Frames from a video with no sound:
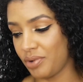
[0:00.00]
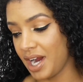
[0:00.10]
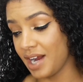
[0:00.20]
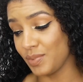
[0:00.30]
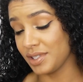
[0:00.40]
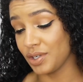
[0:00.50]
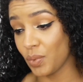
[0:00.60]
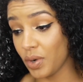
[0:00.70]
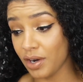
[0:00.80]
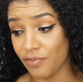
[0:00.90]
brand was gonna
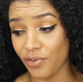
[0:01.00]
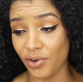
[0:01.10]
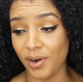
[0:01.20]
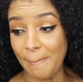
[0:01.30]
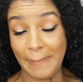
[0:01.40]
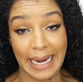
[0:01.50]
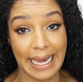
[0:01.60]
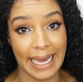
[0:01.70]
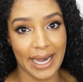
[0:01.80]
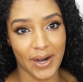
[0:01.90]
work for my
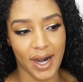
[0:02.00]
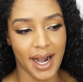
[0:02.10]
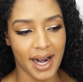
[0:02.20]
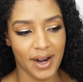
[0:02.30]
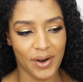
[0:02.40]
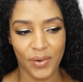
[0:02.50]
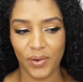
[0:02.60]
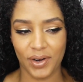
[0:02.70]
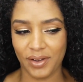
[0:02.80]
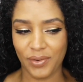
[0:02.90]
hair
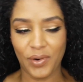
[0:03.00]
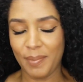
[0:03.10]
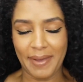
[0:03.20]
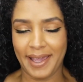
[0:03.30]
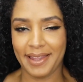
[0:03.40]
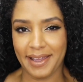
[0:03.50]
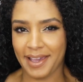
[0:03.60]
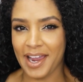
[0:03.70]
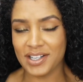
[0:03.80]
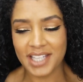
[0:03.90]
or my
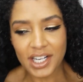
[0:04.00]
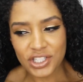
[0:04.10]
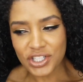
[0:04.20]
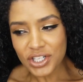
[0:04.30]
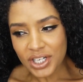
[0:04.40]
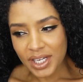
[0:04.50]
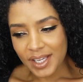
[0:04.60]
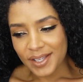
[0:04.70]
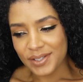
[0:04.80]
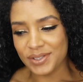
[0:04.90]
like hair texture,
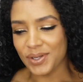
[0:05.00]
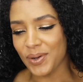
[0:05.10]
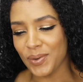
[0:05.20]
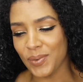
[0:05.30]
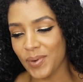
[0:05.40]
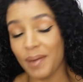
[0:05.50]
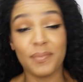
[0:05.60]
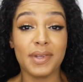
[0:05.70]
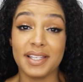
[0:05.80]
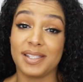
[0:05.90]
so
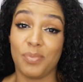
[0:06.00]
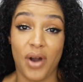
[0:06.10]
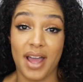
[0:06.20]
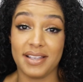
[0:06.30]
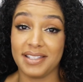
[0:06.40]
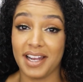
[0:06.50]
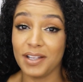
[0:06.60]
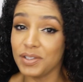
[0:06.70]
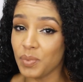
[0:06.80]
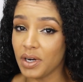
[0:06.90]
I'm really surprised that
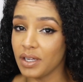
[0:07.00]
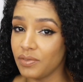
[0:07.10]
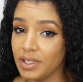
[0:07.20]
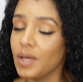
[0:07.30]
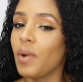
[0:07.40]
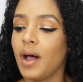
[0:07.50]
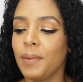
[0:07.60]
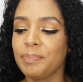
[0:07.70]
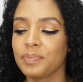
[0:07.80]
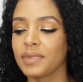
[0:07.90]
it's working really
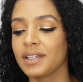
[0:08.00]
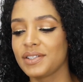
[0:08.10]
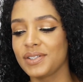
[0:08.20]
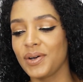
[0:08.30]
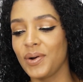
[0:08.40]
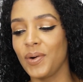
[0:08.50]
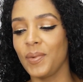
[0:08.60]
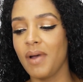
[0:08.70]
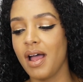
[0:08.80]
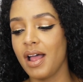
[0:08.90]
well.
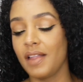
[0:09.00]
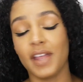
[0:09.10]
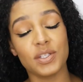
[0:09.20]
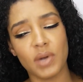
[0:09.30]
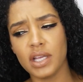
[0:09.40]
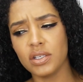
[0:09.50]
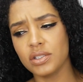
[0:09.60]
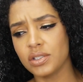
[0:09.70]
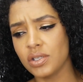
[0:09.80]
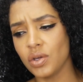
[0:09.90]
So that's what I
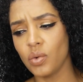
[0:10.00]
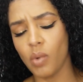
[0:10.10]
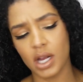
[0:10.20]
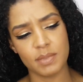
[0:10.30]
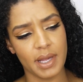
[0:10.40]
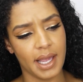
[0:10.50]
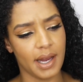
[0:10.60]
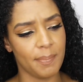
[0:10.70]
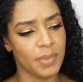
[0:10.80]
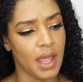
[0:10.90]
use to wash my
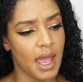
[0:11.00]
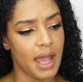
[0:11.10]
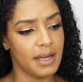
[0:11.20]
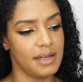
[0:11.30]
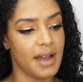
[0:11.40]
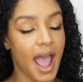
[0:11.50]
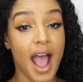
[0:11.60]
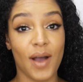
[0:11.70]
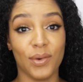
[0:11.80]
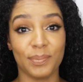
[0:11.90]
hair.
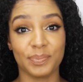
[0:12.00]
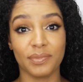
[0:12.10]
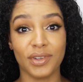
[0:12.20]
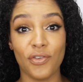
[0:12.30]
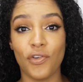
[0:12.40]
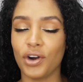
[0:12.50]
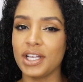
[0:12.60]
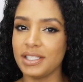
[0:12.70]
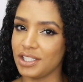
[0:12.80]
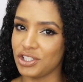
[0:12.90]
Now, for
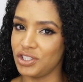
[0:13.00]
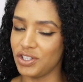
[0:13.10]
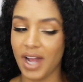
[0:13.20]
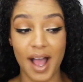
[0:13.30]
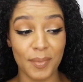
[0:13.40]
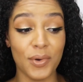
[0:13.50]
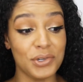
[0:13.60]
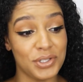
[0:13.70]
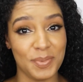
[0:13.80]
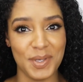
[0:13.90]
conditioner, I'm
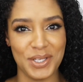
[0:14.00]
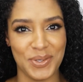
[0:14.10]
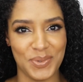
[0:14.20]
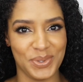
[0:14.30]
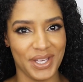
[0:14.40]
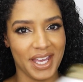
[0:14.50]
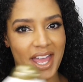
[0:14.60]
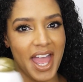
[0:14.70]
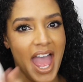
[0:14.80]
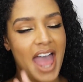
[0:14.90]
going to be using